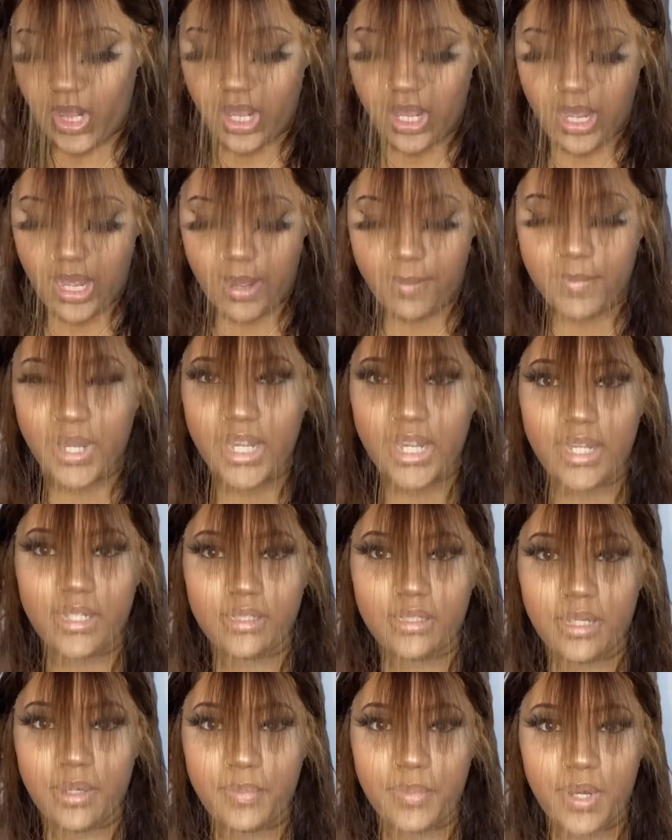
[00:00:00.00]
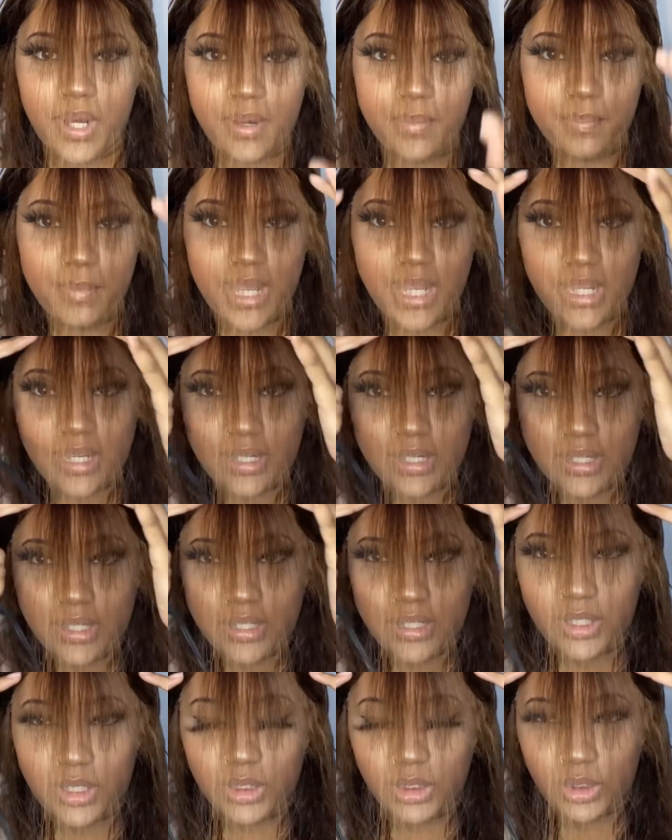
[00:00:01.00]
I might end up um making it
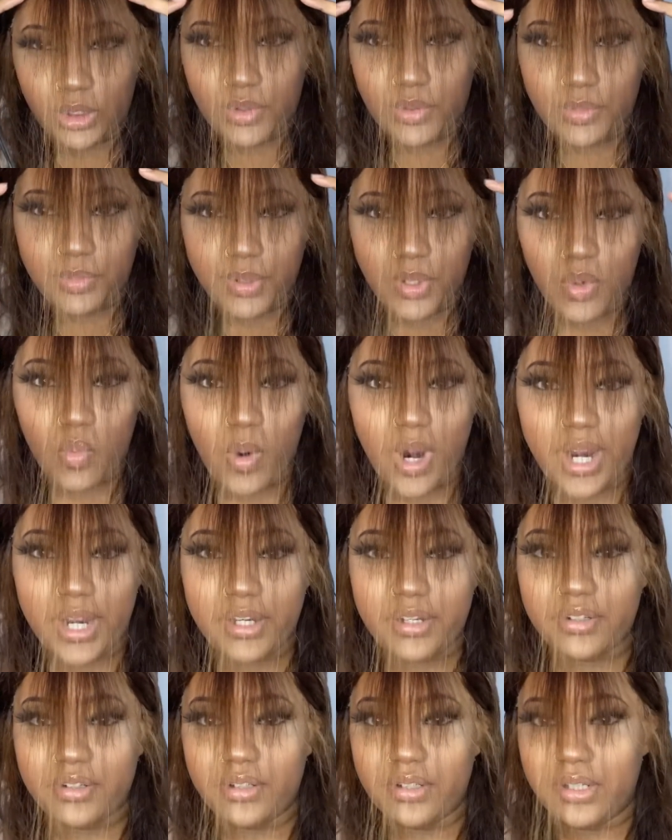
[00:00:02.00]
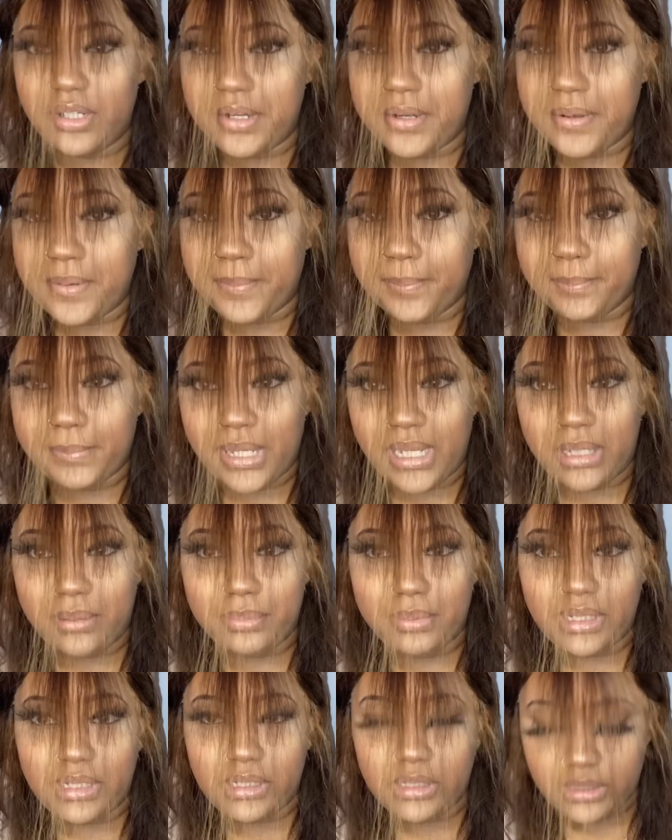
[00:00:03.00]
a little bit wider,
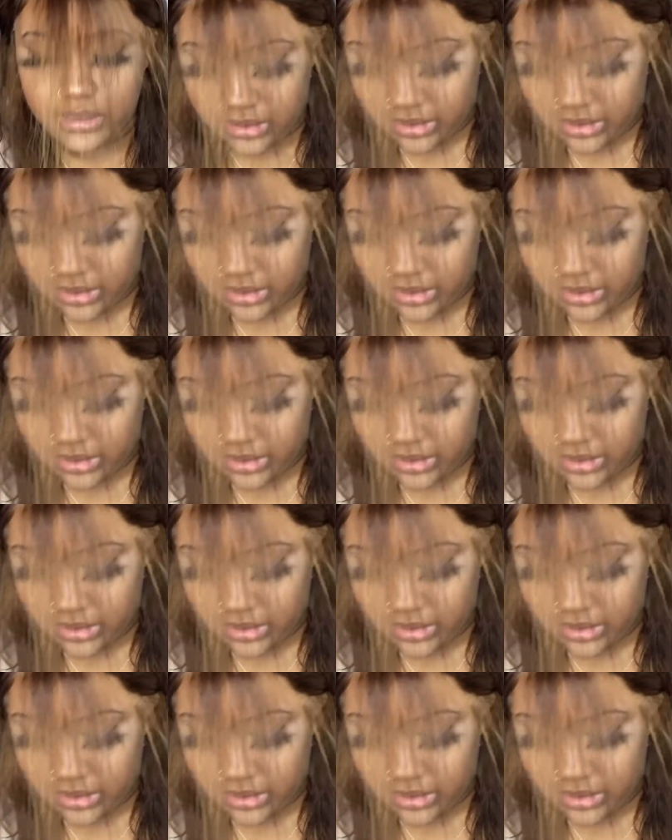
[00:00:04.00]
maybe.